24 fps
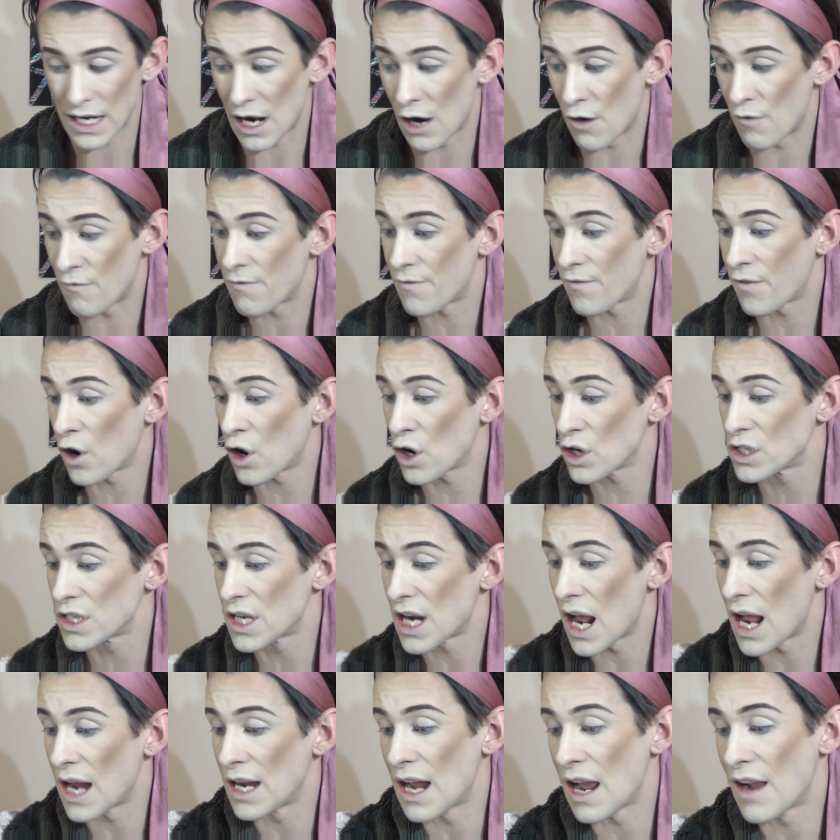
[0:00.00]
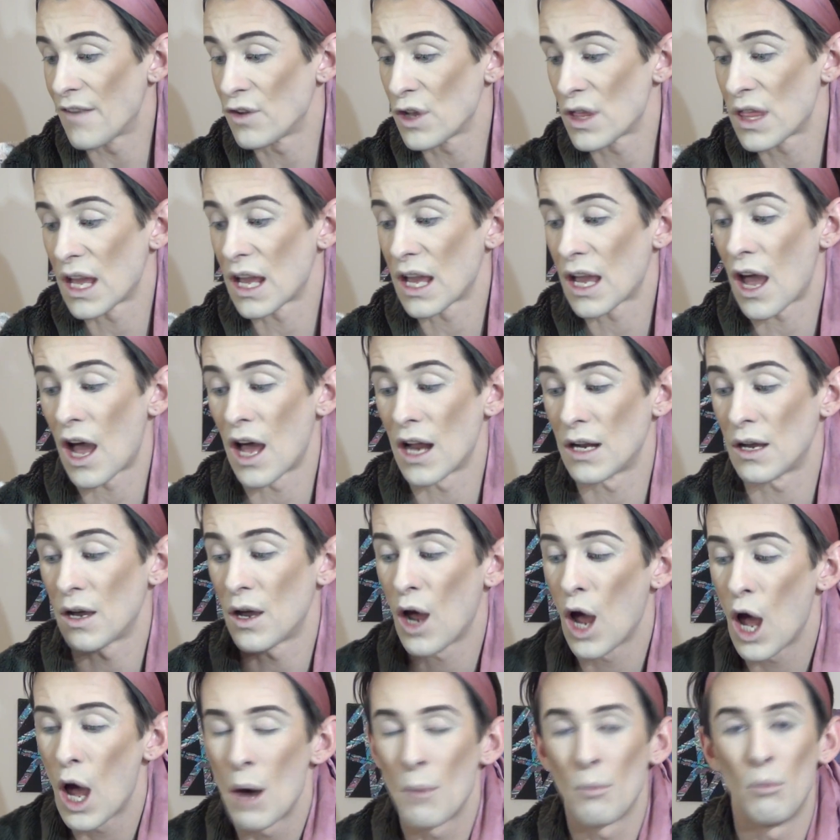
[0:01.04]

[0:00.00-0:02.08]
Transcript: down first and everything kinda